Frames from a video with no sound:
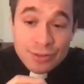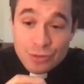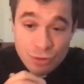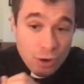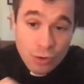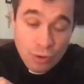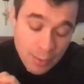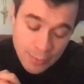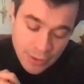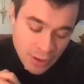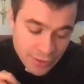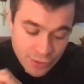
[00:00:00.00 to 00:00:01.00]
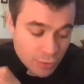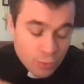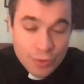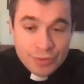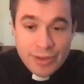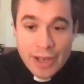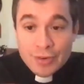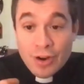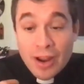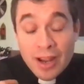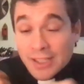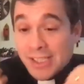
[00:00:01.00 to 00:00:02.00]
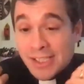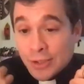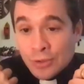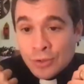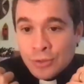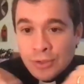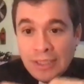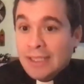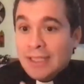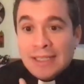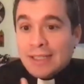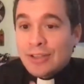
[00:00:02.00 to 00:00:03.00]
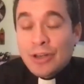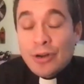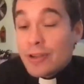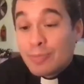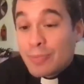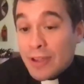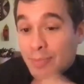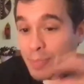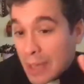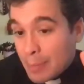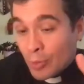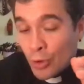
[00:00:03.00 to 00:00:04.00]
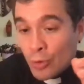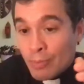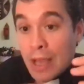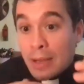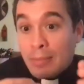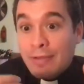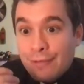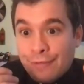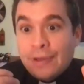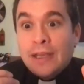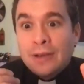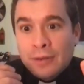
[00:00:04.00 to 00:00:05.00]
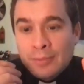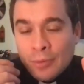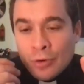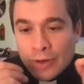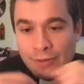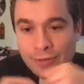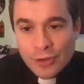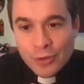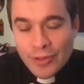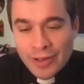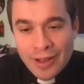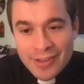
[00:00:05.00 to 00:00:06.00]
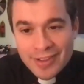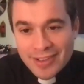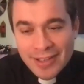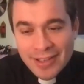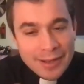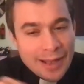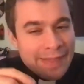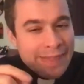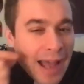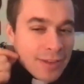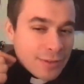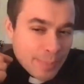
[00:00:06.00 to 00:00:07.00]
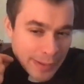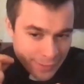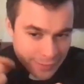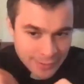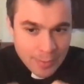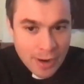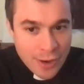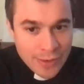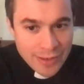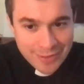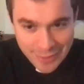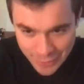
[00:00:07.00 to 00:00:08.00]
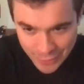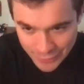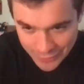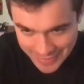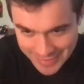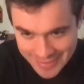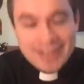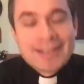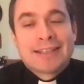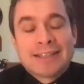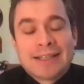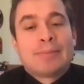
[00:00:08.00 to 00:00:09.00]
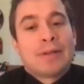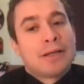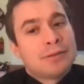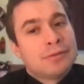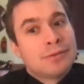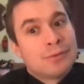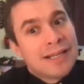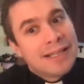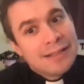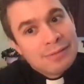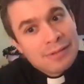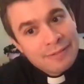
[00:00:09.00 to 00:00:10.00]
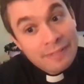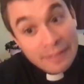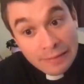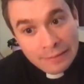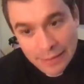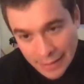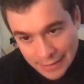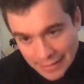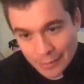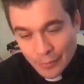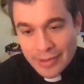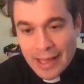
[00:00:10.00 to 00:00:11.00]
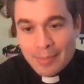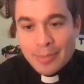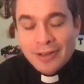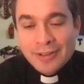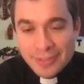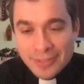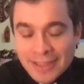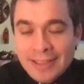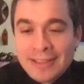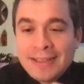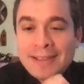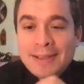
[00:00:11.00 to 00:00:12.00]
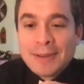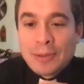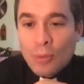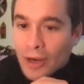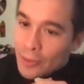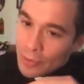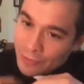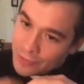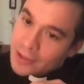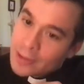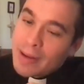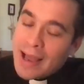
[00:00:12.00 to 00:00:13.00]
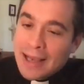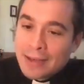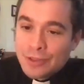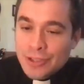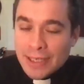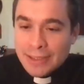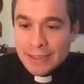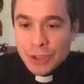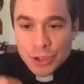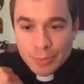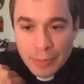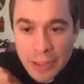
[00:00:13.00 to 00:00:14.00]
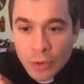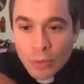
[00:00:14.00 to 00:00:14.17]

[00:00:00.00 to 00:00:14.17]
a struggle. I mean, I don't always get it right. I still, you know, there's people who make me feel more insecure than others. And that speaks to my own insecurities. Like, and I'm like, oh, why do I feel like that with that person? And why do I feel a pang of jealousy? And just being